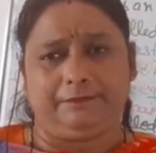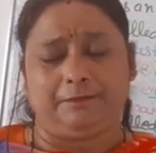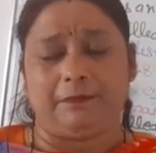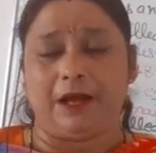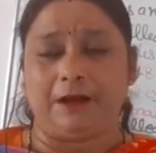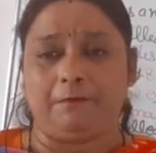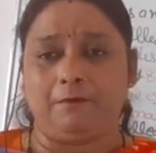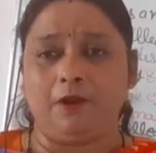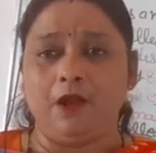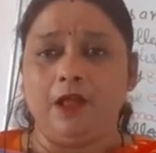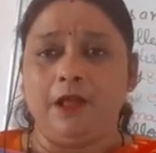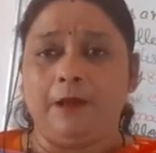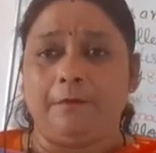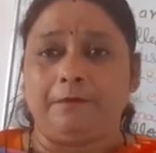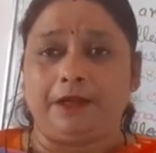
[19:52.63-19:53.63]
Pulp
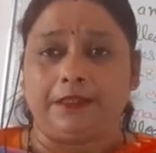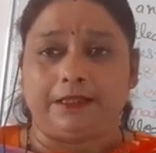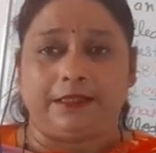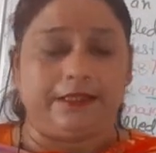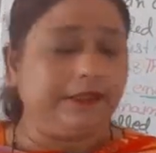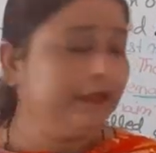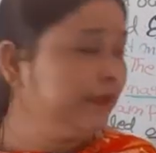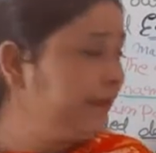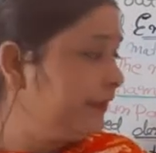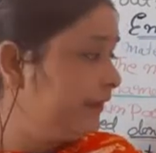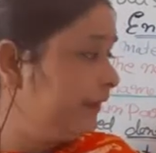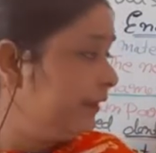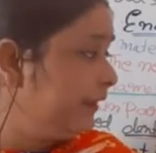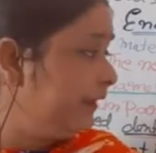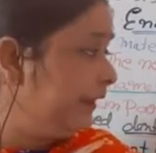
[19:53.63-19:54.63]
present in
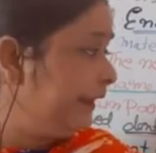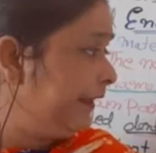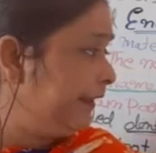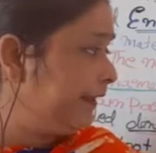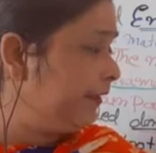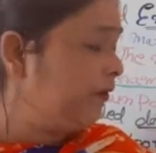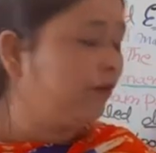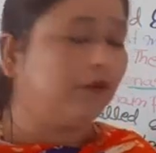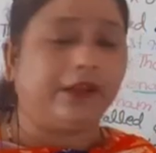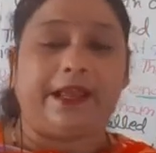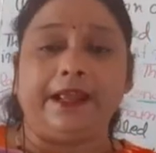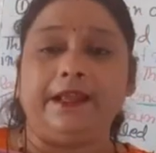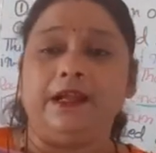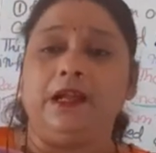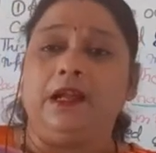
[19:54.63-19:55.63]
it.
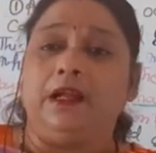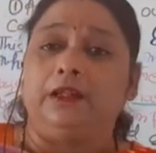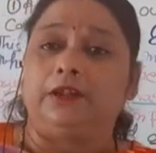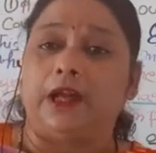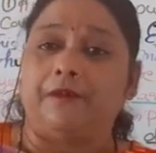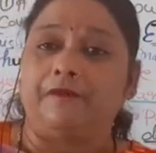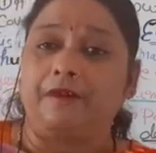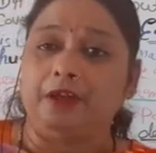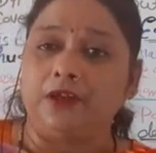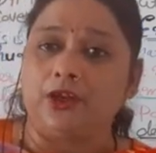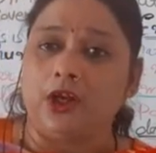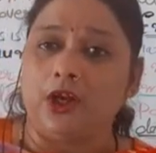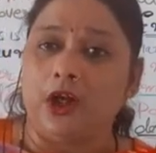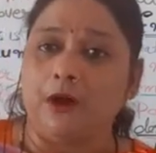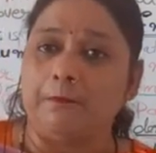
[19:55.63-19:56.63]
Okay. the
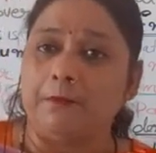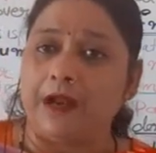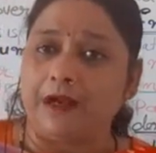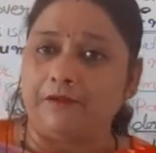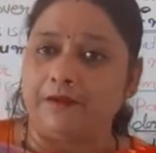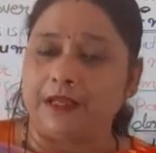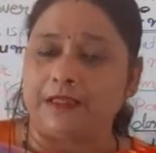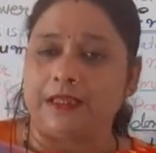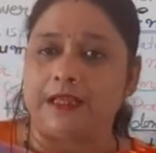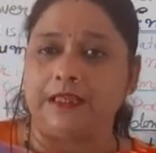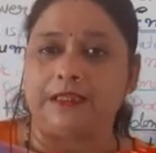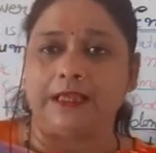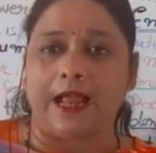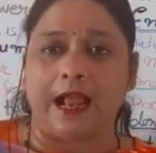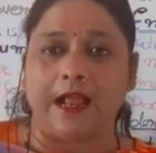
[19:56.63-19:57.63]
function of blood
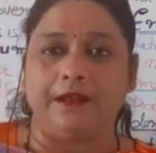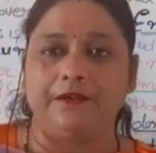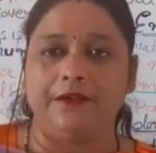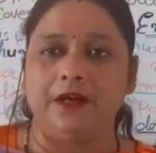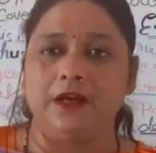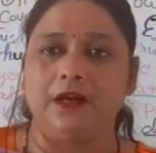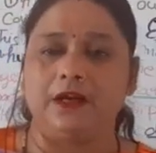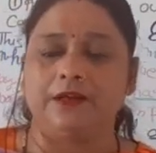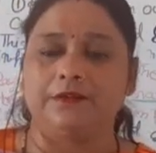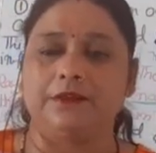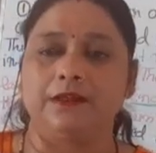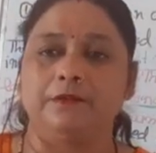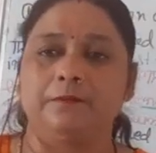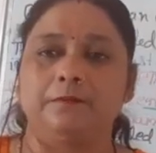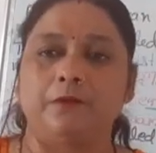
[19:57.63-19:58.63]
vessels and nerves
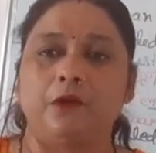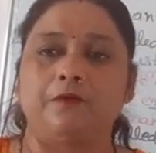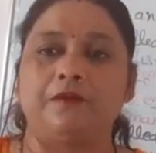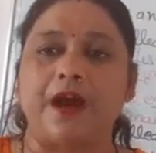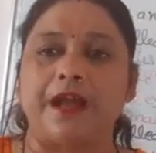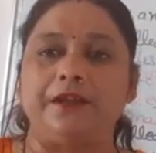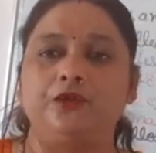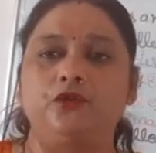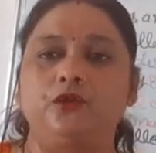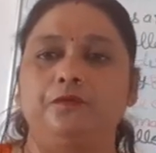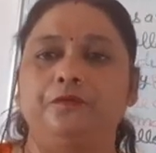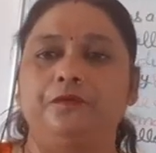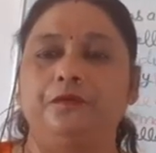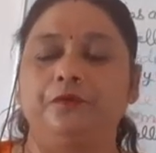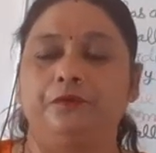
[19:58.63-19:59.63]
provide to
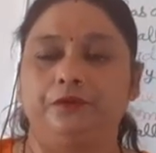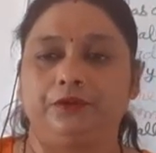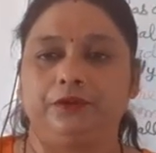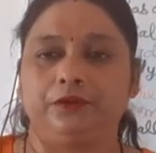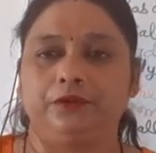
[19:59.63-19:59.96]
food